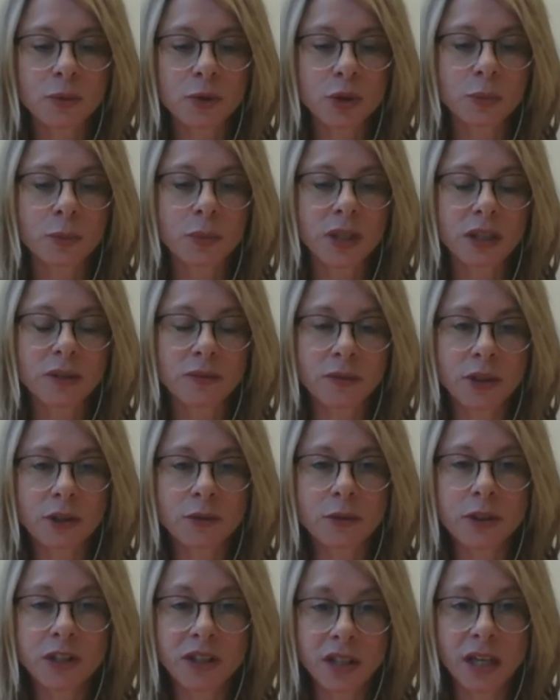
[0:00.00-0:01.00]
should be a
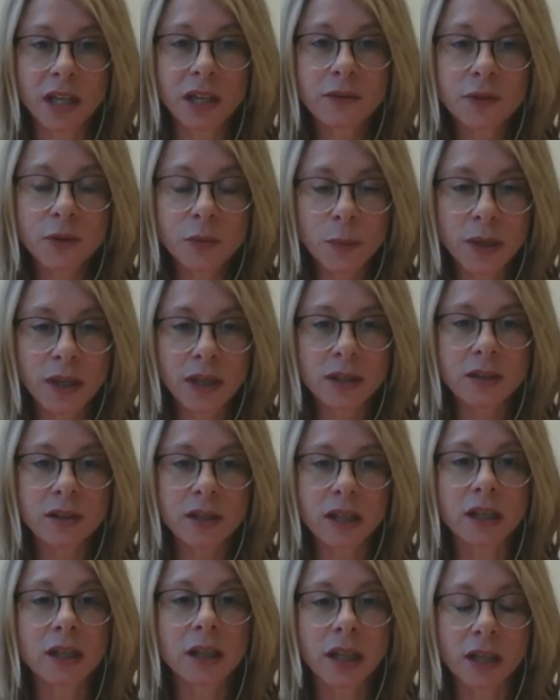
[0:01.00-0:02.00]
very safe space
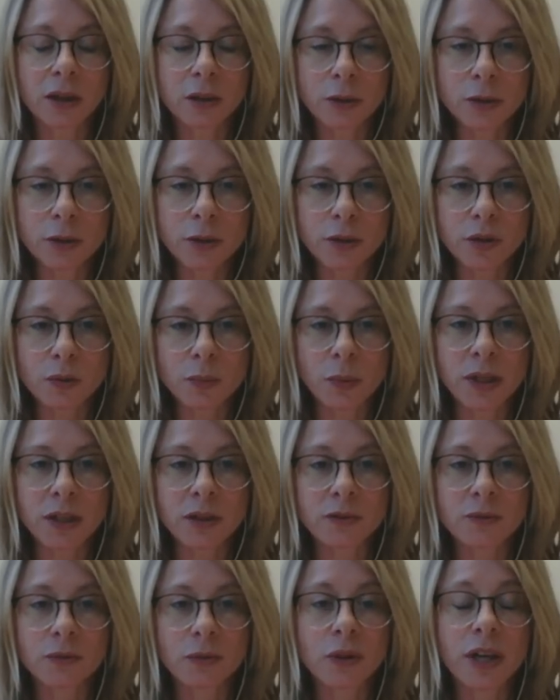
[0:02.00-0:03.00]
and an inclusive
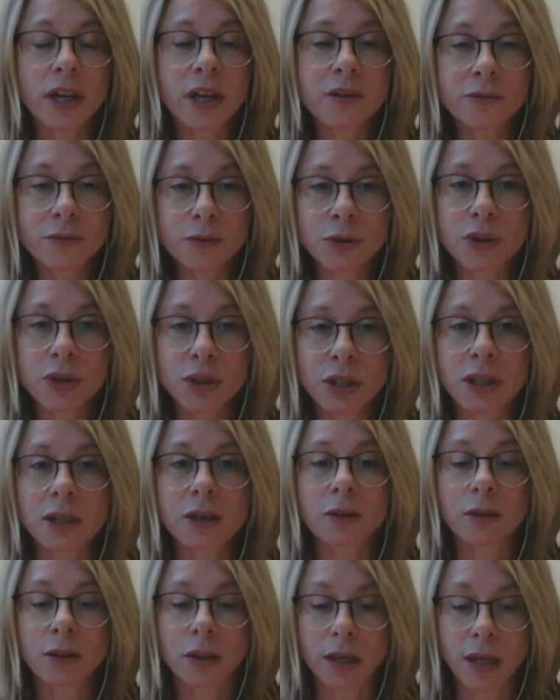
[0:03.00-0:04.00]
space for every
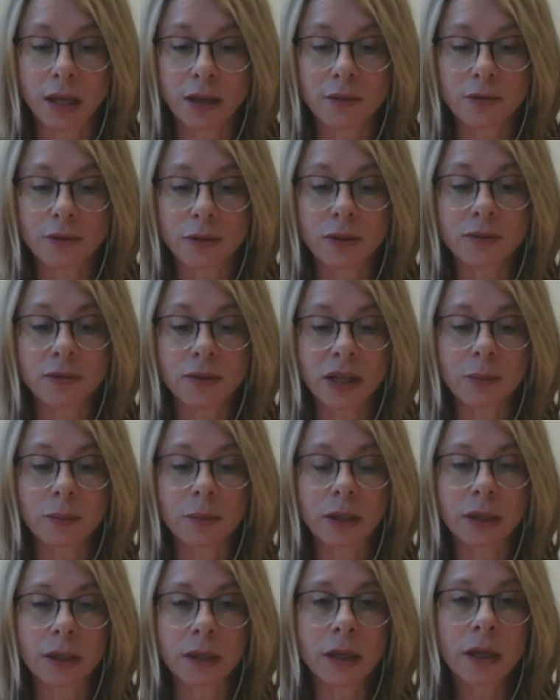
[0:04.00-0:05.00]
child and every
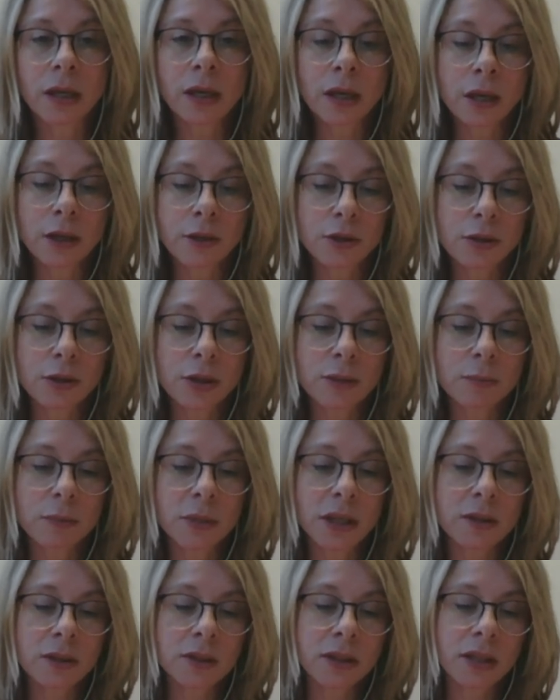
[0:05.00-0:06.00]
family. So that
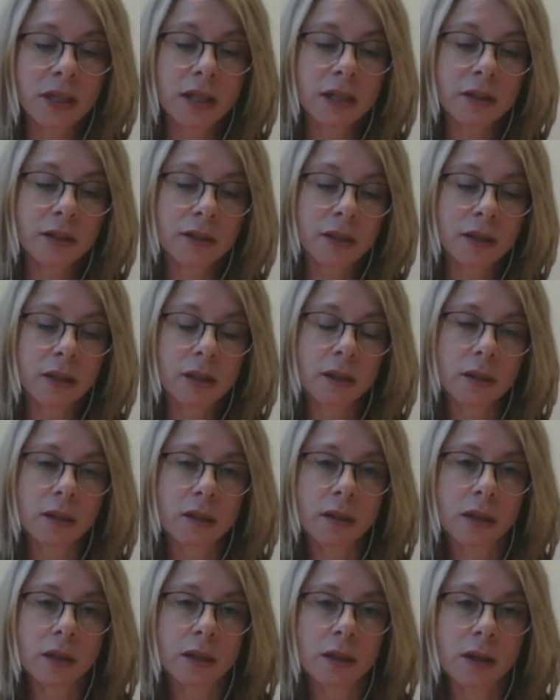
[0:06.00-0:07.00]
means that
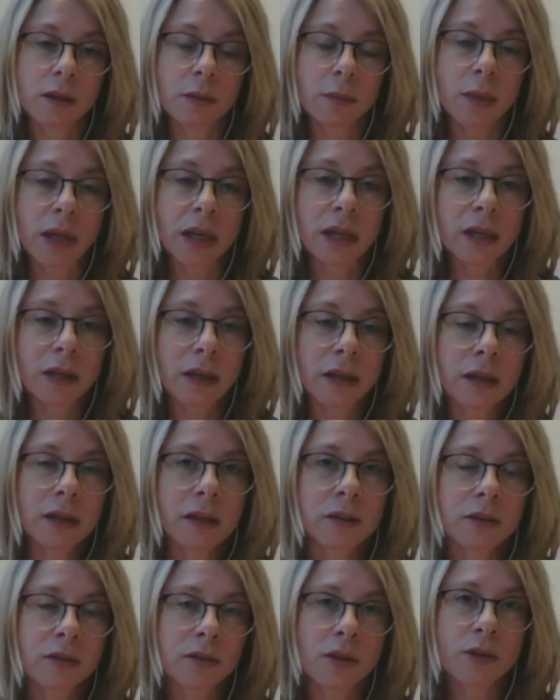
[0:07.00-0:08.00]

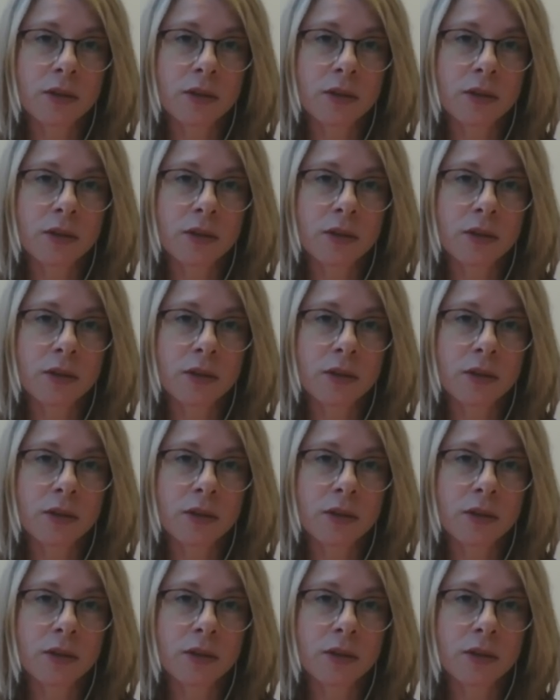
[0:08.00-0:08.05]
in